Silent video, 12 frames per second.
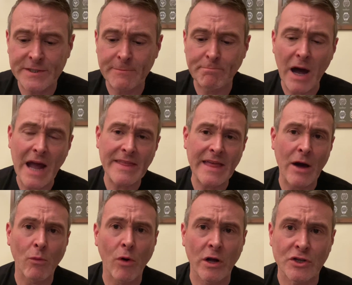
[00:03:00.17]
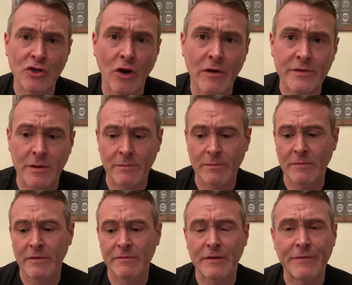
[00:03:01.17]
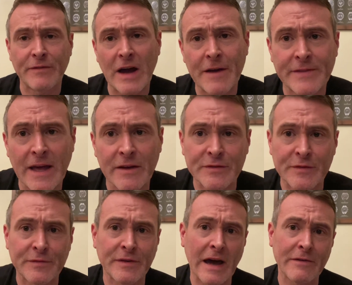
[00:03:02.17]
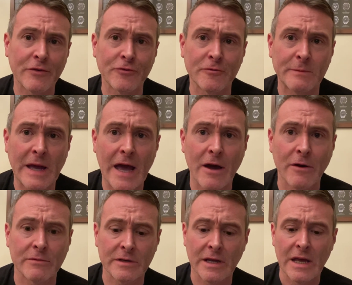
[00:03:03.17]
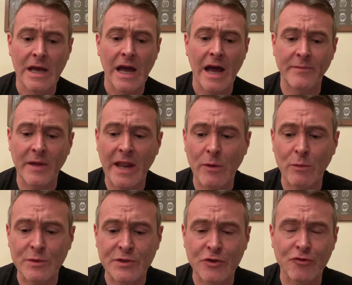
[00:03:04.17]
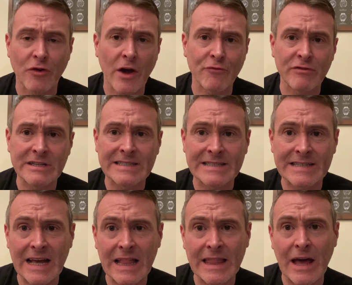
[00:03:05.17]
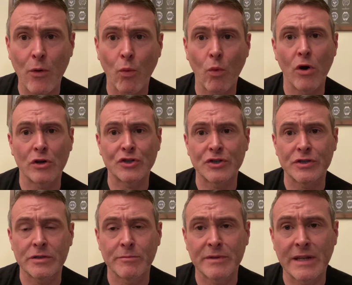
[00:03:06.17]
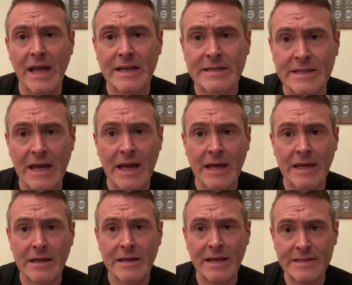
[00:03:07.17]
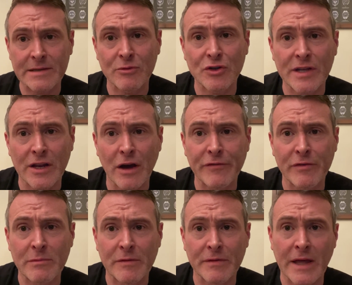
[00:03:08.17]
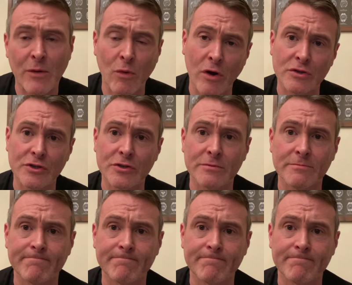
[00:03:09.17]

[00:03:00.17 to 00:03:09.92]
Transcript: to buy that watch off them for £5,500, and then I was to try and resell that watch to them the next day, guess how much they'd offer me for that watch?